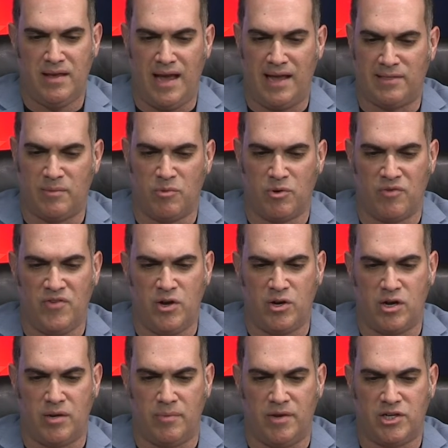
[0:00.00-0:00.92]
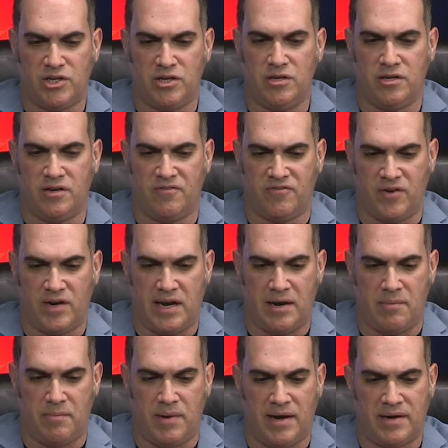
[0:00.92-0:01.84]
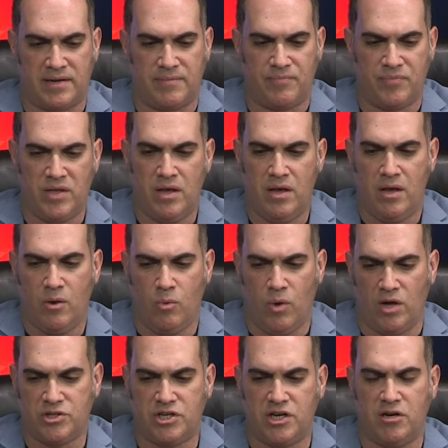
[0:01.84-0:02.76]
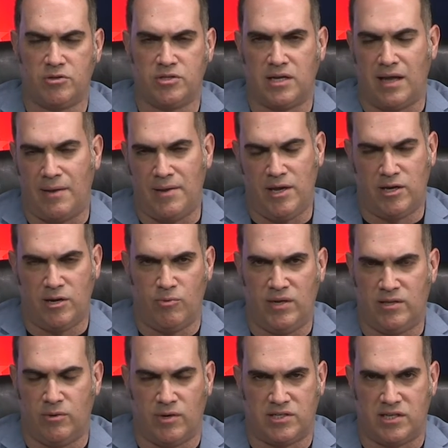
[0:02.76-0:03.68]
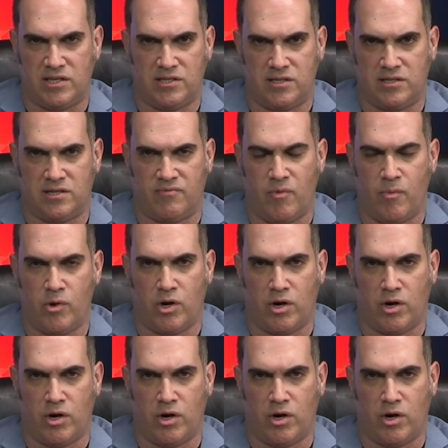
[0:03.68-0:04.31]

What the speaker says: at the Motor Vehicle Commission, you could forget about it. Well, she goes on, and you can read the rest of this insufferable